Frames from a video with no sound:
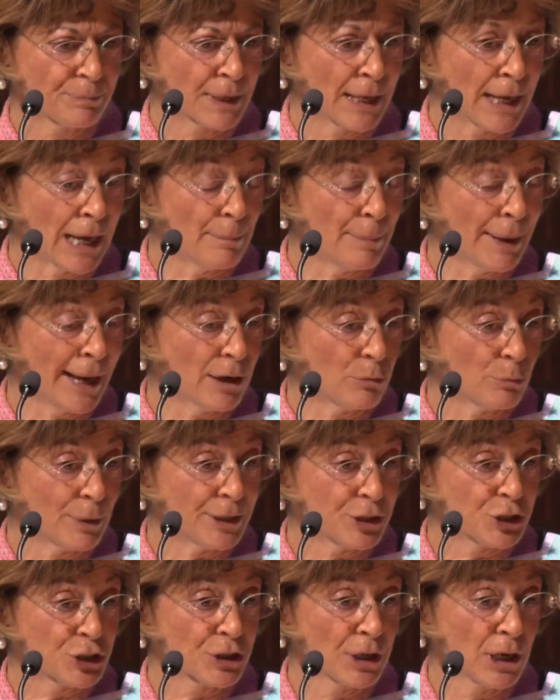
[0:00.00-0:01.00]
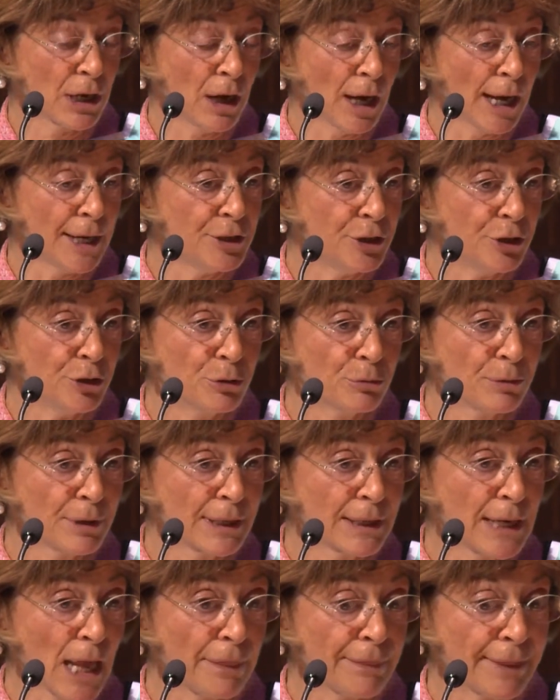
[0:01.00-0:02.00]
about which I knew
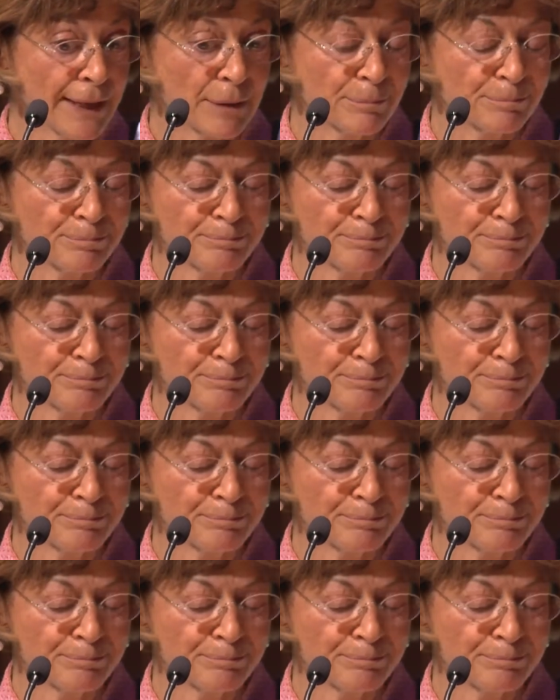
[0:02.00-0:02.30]
nothing.